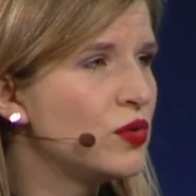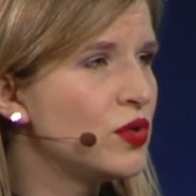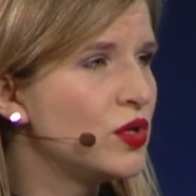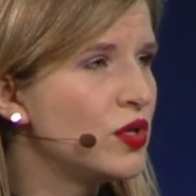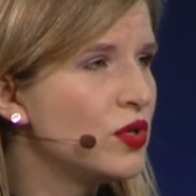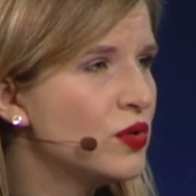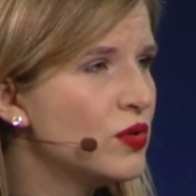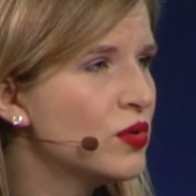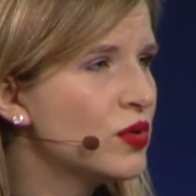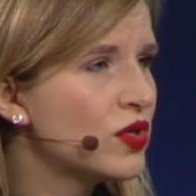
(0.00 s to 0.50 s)

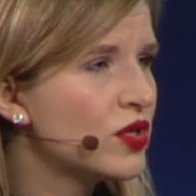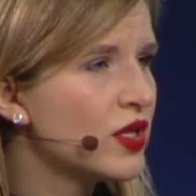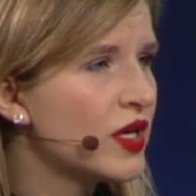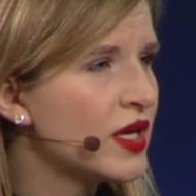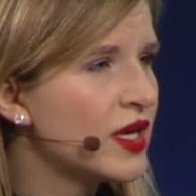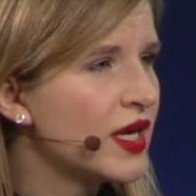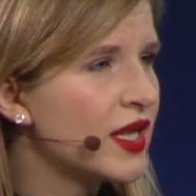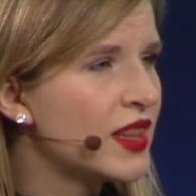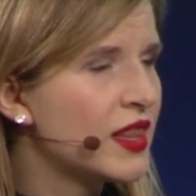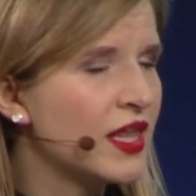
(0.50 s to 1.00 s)
youth,
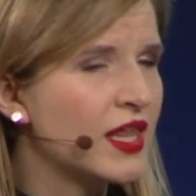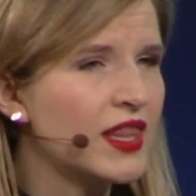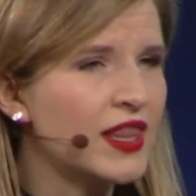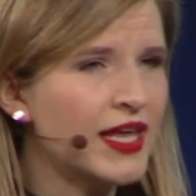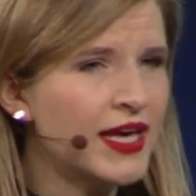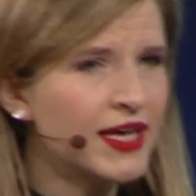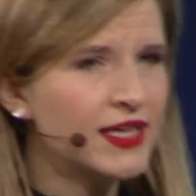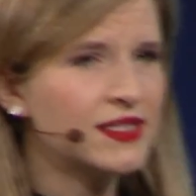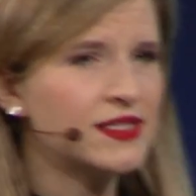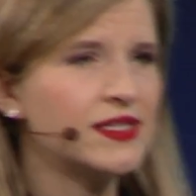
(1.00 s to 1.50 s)
and I think
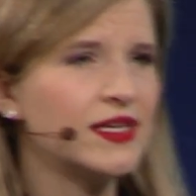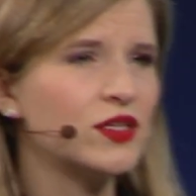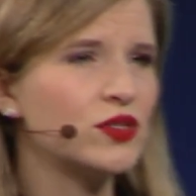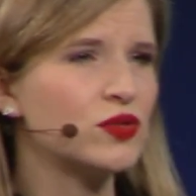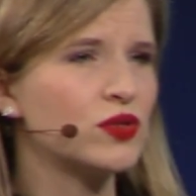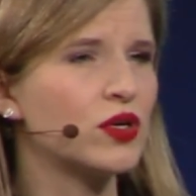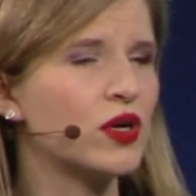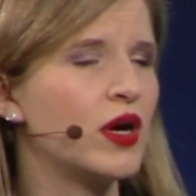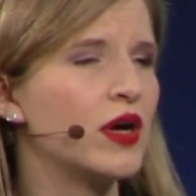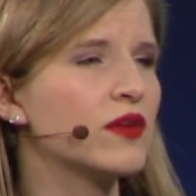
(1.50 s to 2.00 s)
that
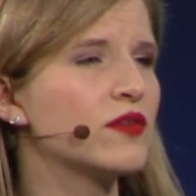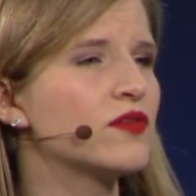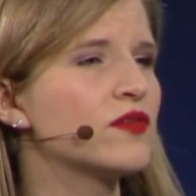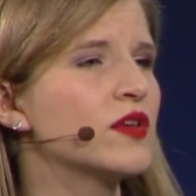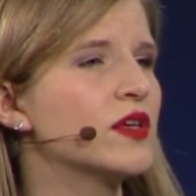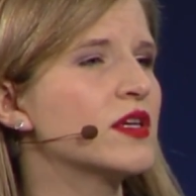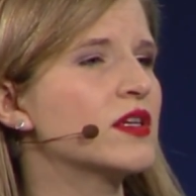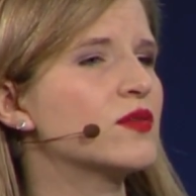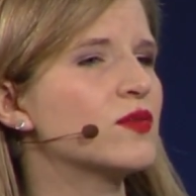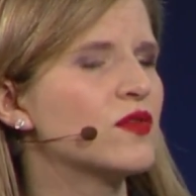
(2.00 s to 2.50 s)
central
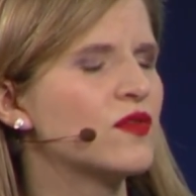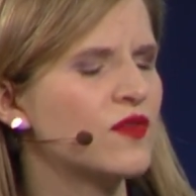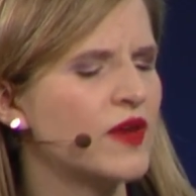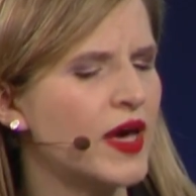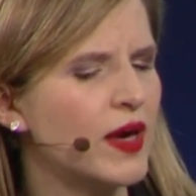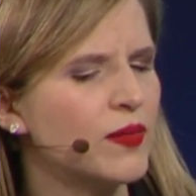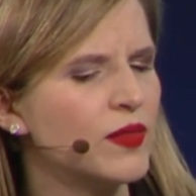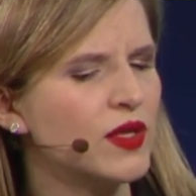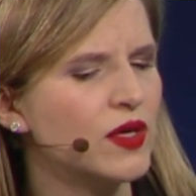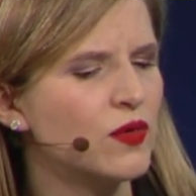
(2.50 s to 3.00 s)
conflict with
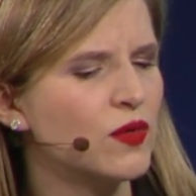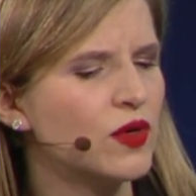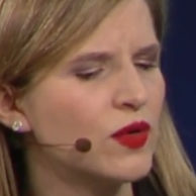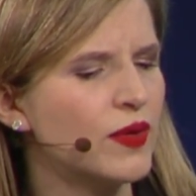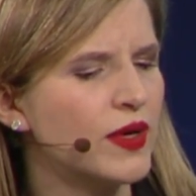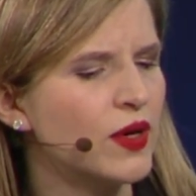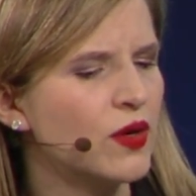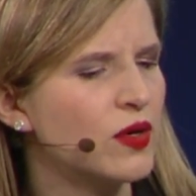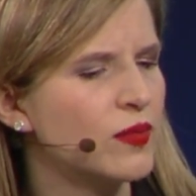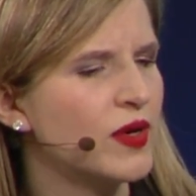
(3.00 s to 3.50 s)
family, what do
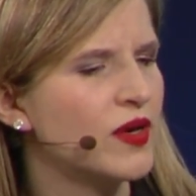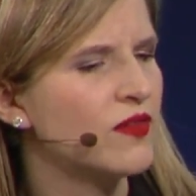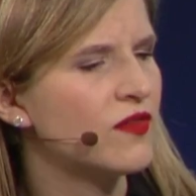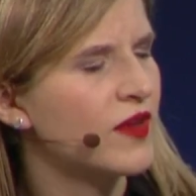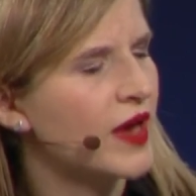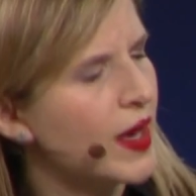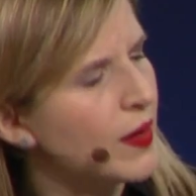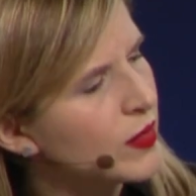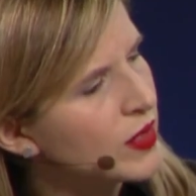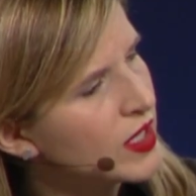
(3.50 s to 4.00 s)
I owe to my
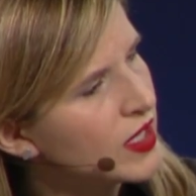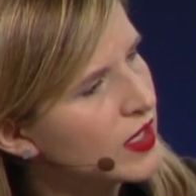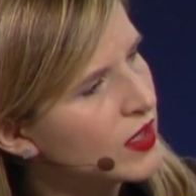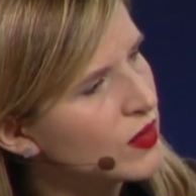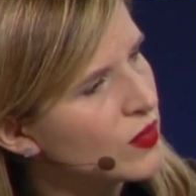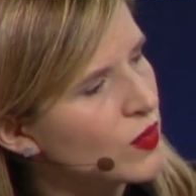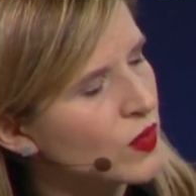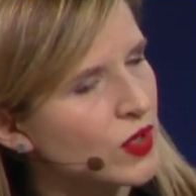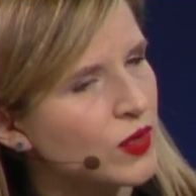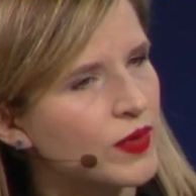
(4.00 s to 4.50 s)
family?
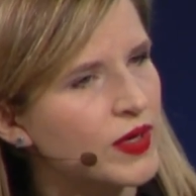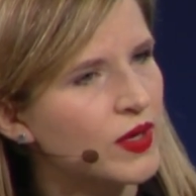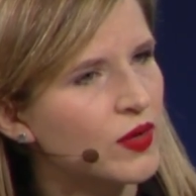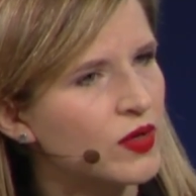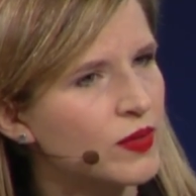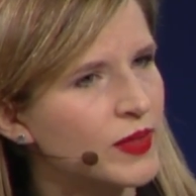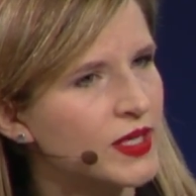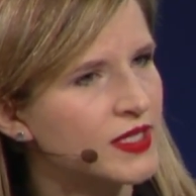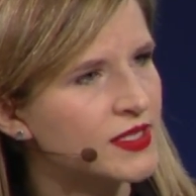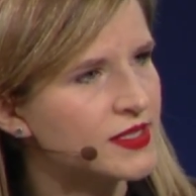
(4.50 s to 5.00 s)
What do I owe to
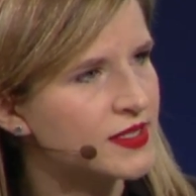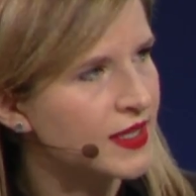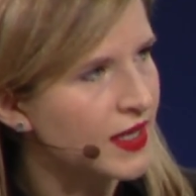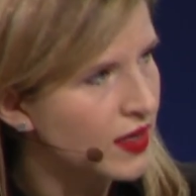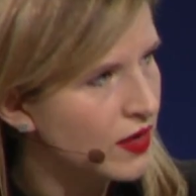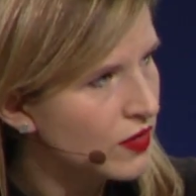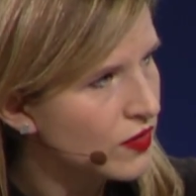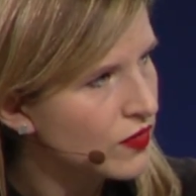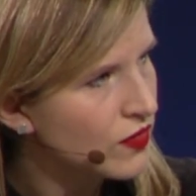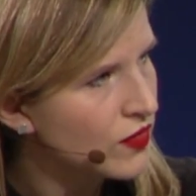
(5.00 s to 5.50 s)

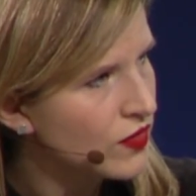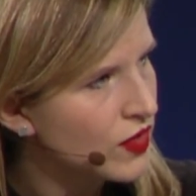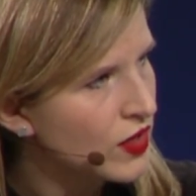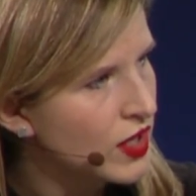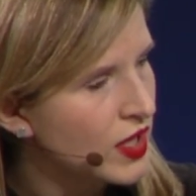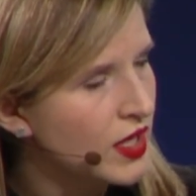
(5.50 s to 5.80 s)
myself?